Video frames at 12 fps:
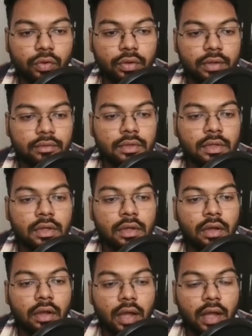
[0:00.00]
Okay,
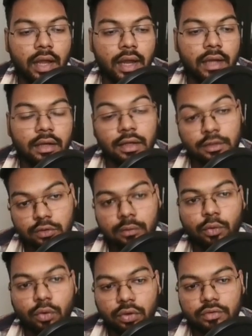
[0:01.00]
and also
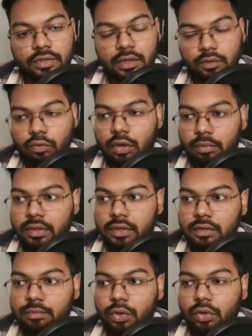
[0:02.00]
production
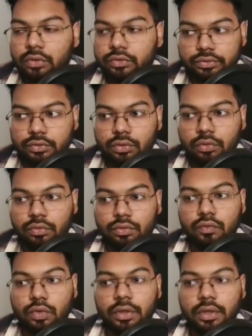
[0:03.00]
environments, because
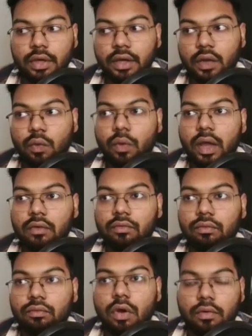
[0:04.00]
you would require
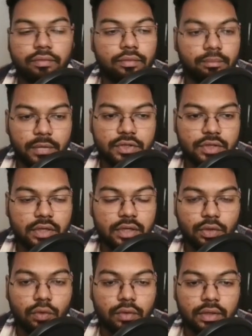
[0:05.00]
WAF
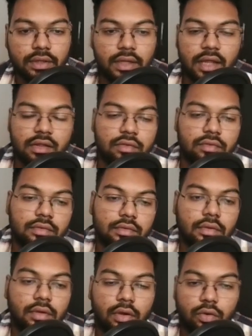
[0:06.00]
majorly over there as
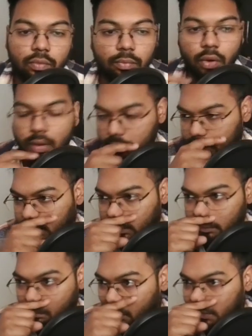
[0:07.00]
to block
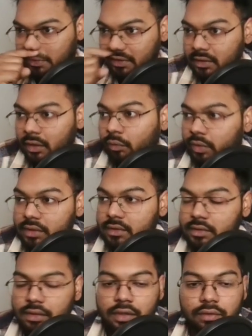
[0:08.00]
the malicious
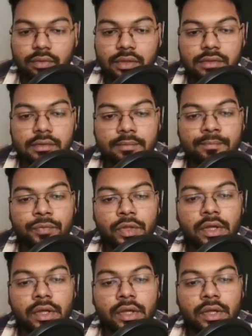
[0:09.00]
requests.